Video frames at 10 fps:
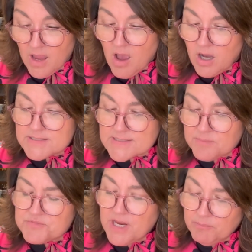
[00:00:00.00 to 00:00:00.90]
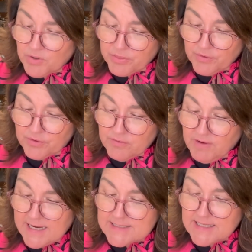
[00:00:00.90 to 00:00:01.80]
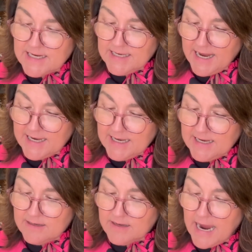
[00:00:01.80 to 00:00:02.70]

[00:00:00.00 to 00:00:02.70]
On September 3rd of 1880,